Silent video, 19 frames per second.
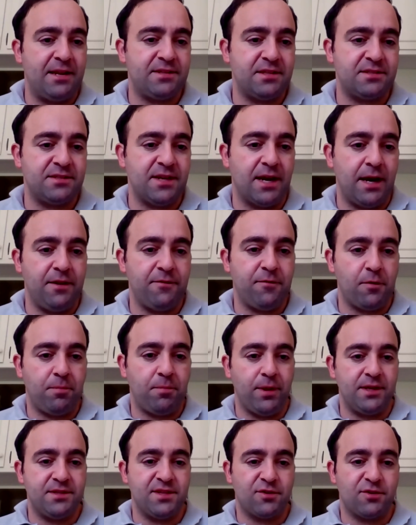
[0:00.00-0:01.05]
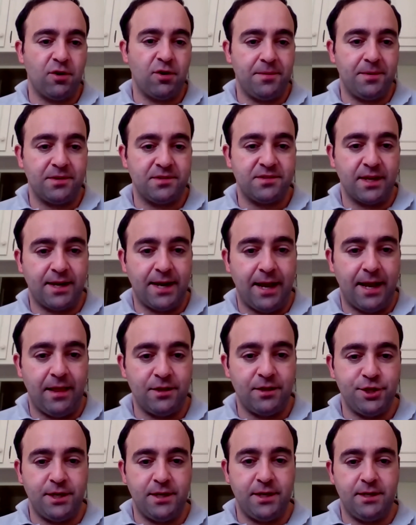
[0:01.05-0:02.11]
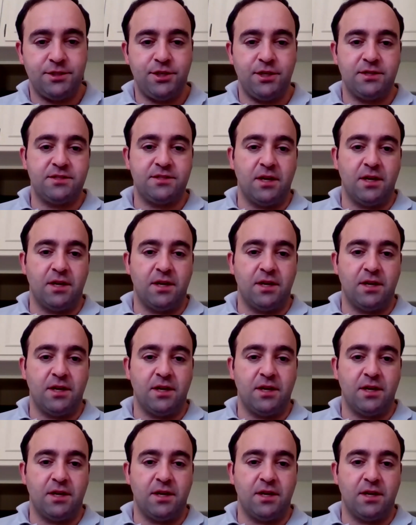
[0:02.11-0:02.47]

and the Society for Police and Criminal Psychology.